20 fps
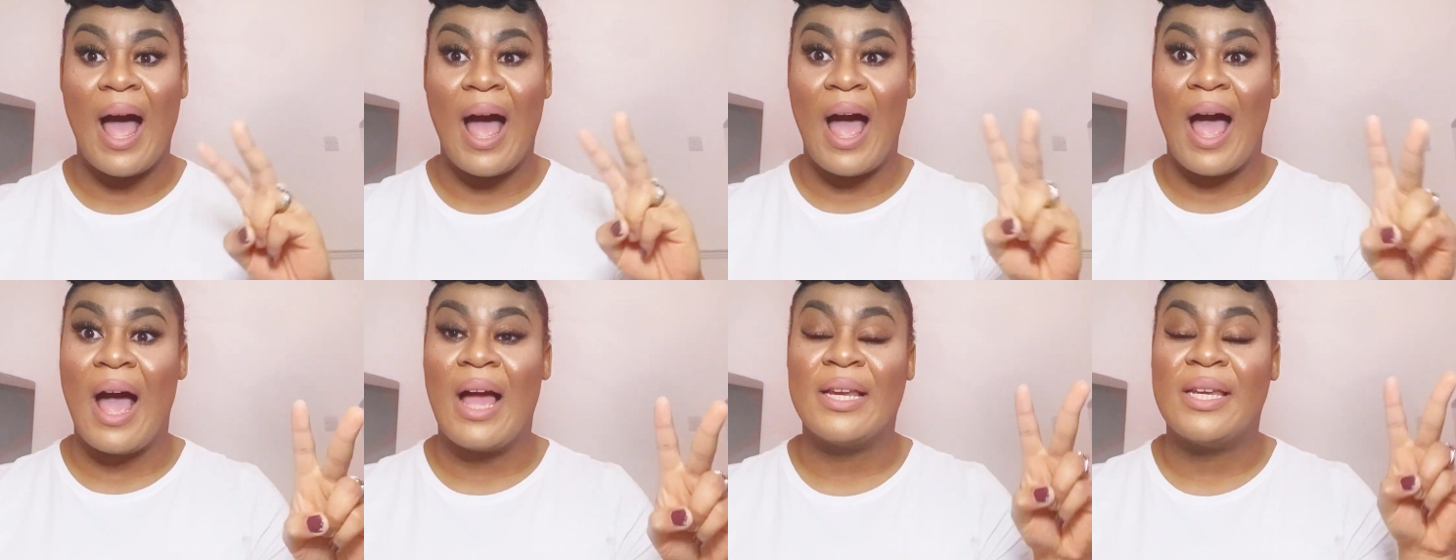
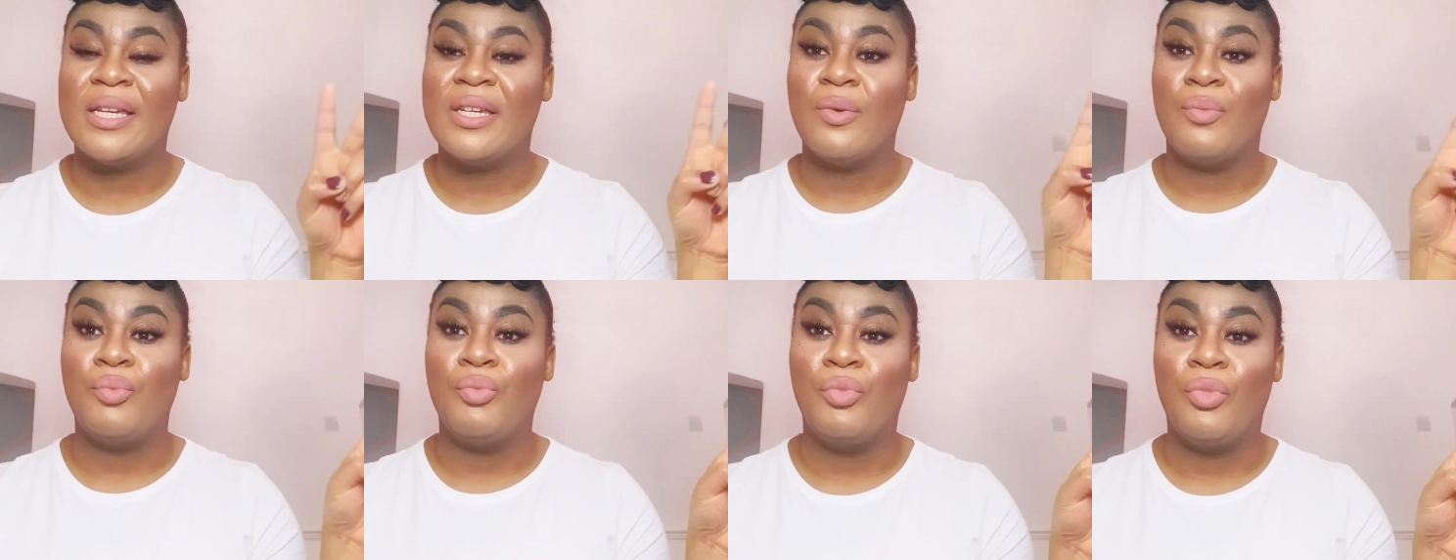I
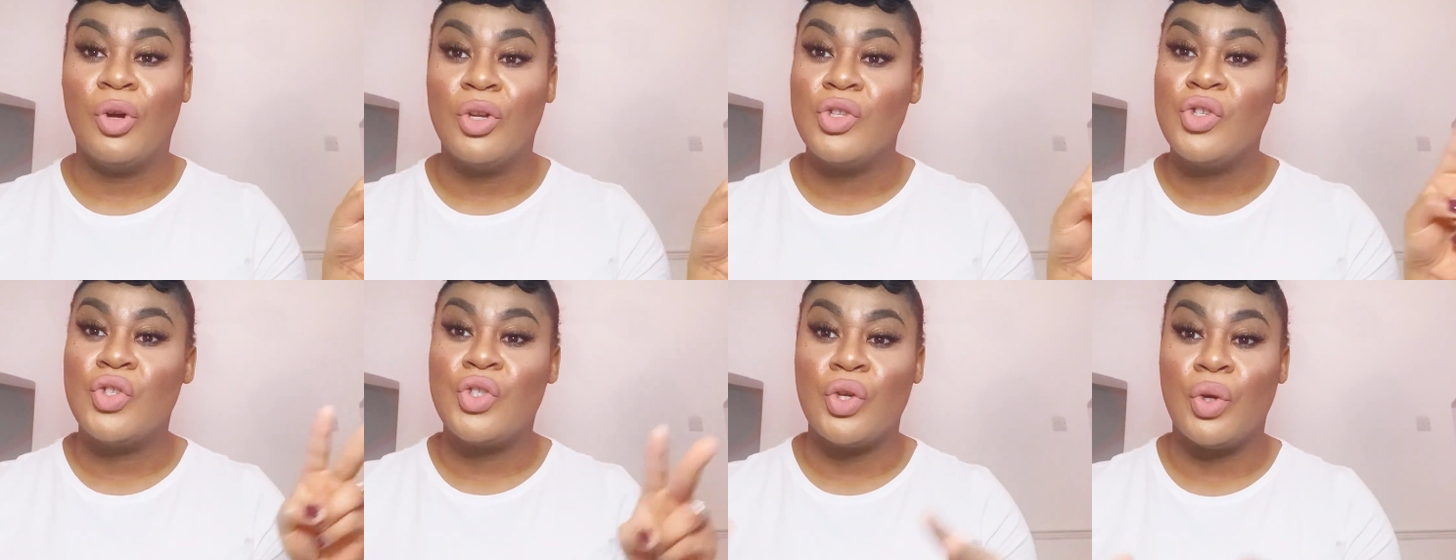didn't
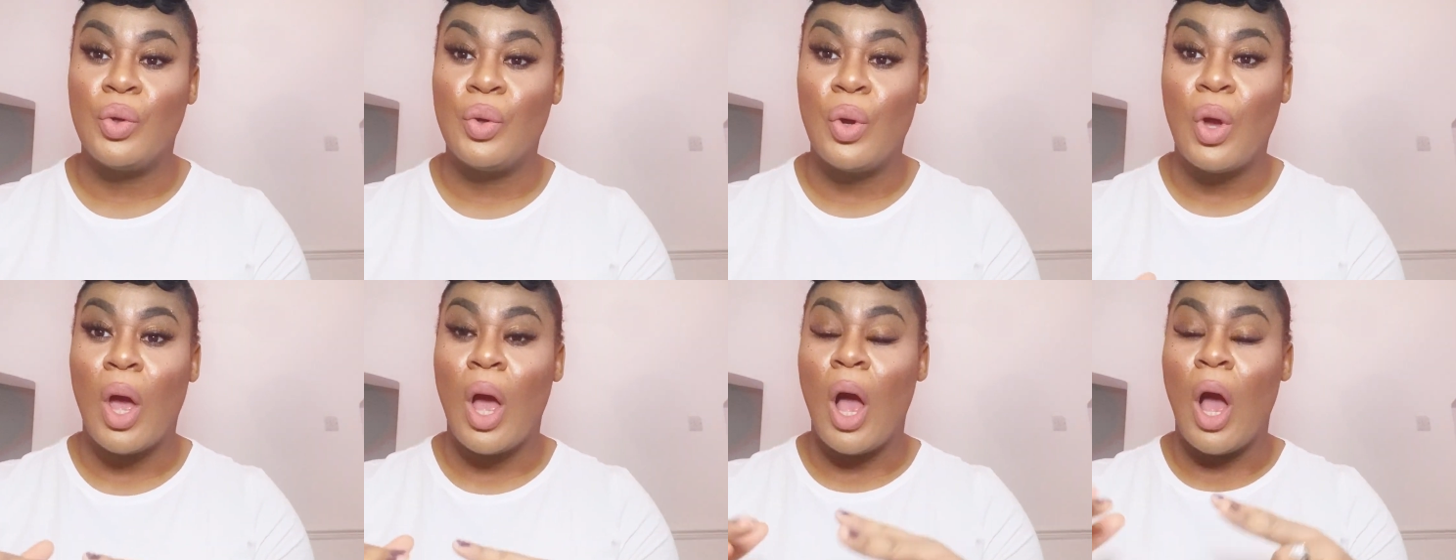want
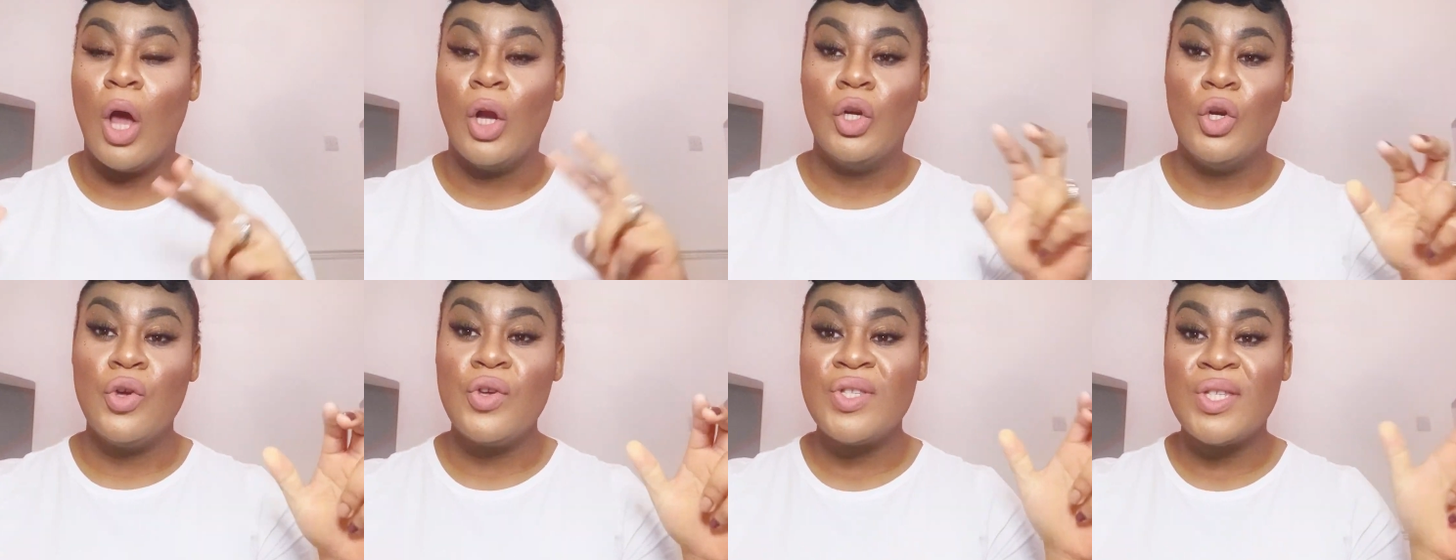to
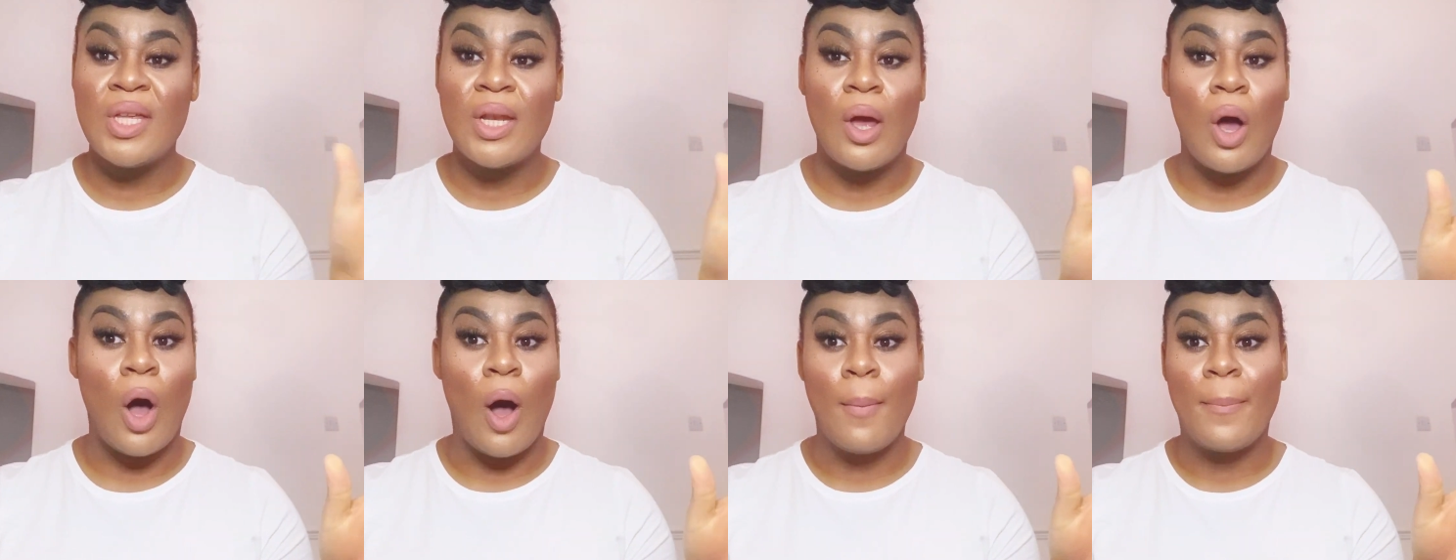loosen
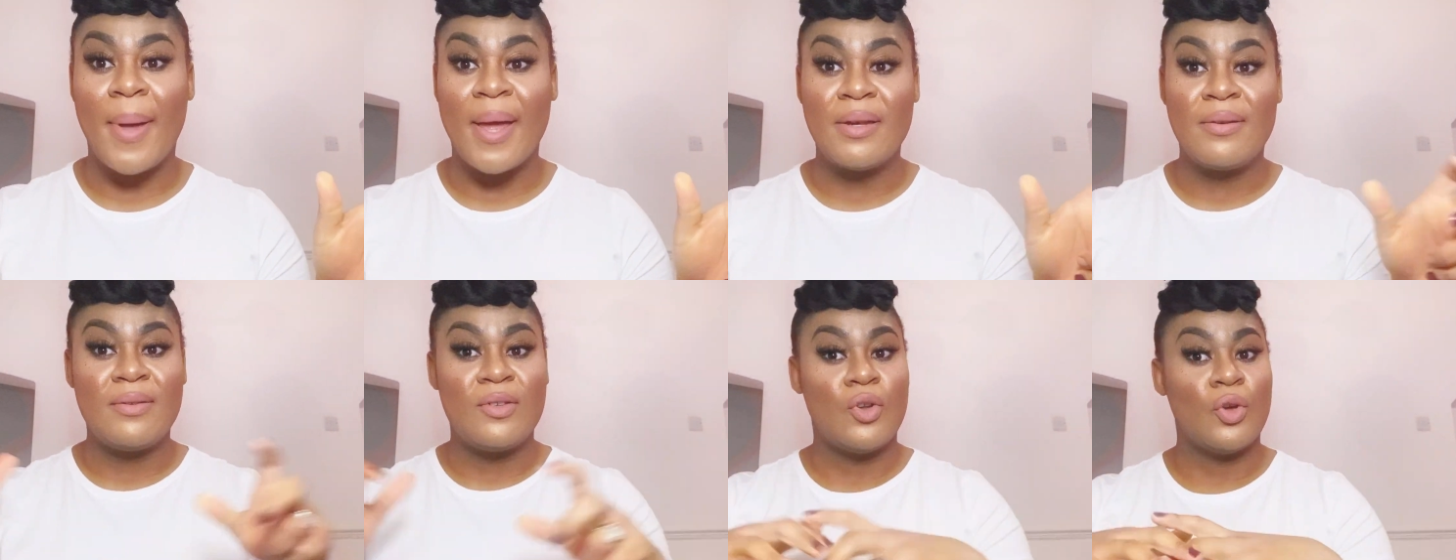it up
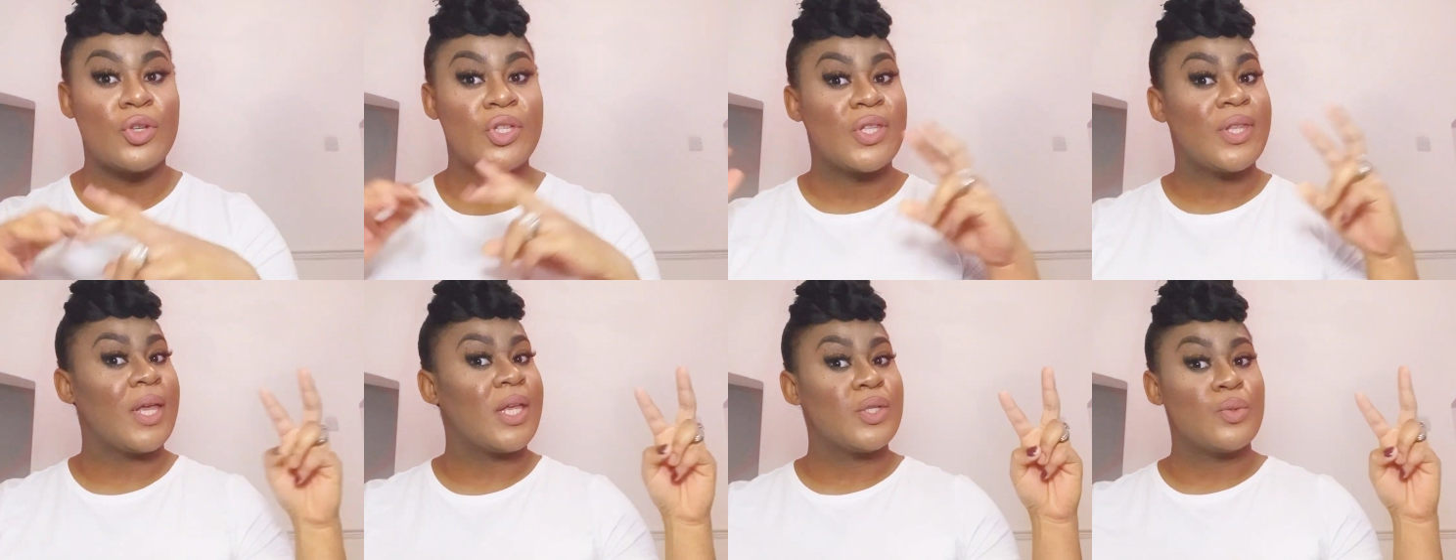and
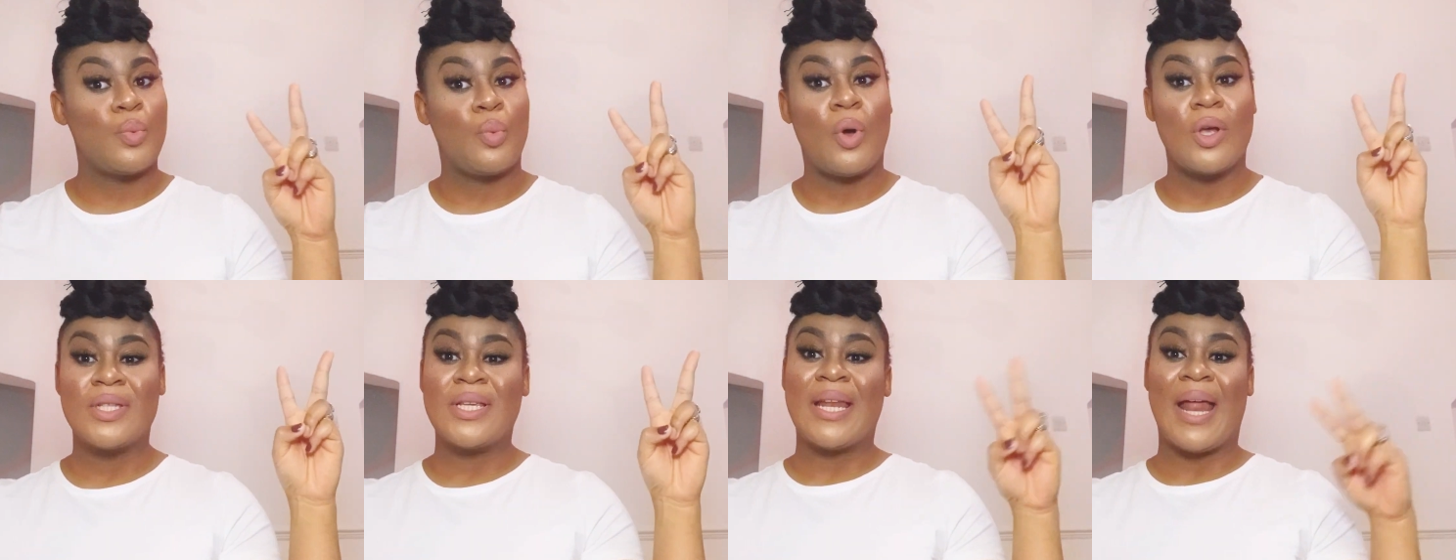those things
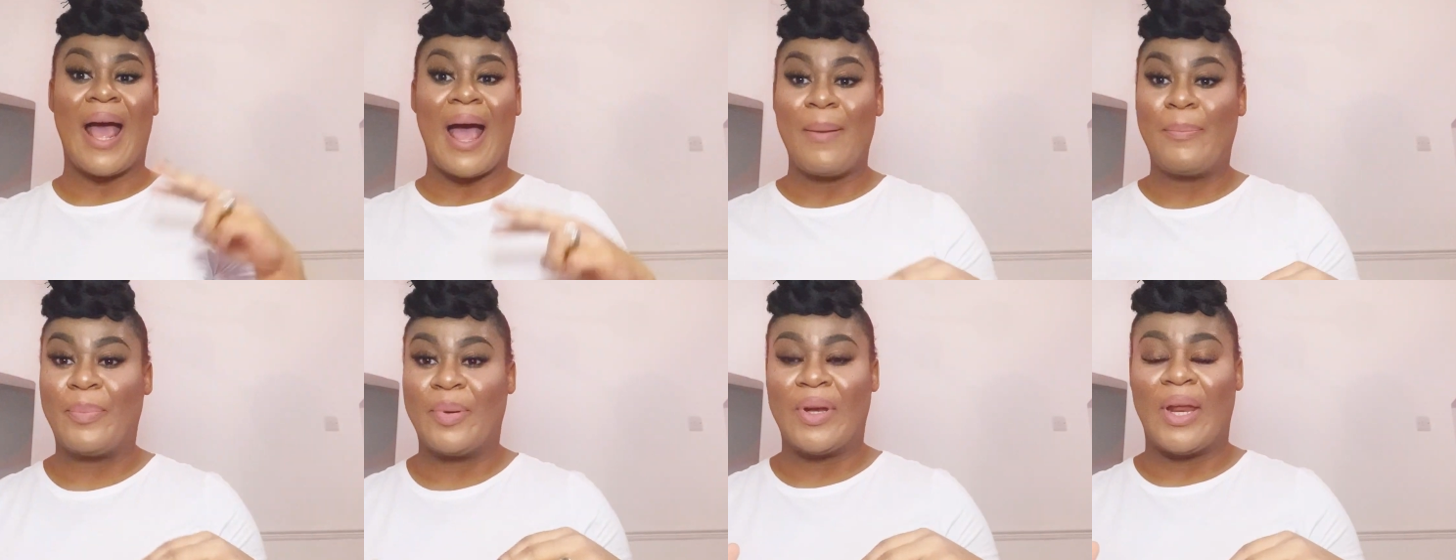wasn't
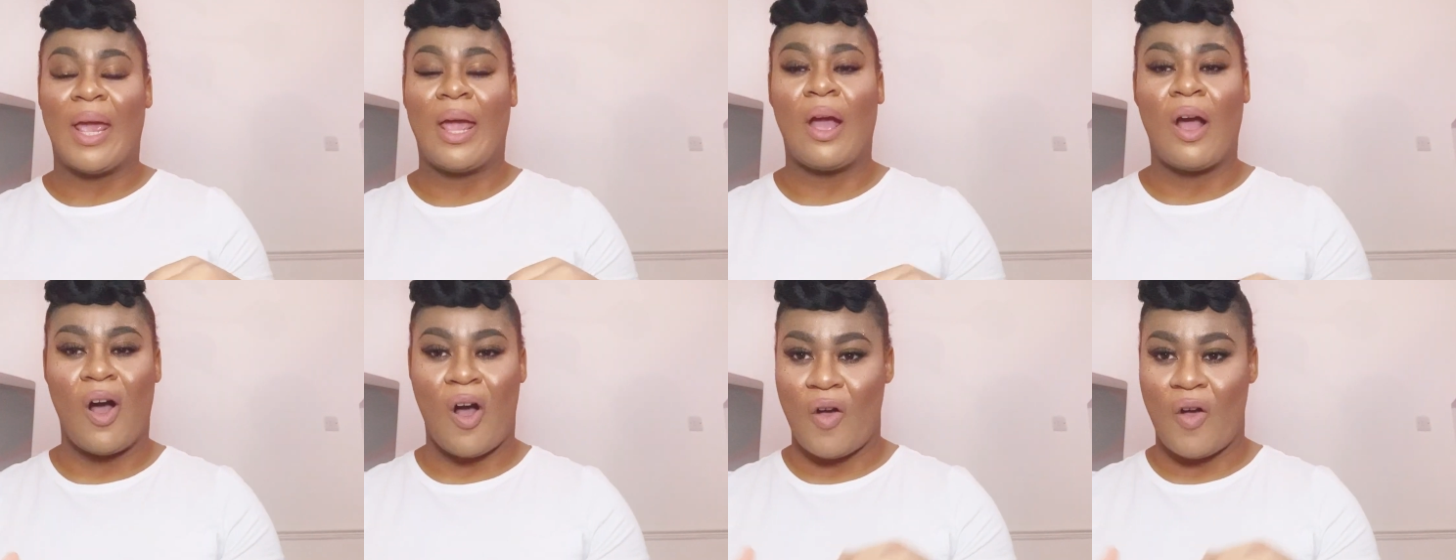happening,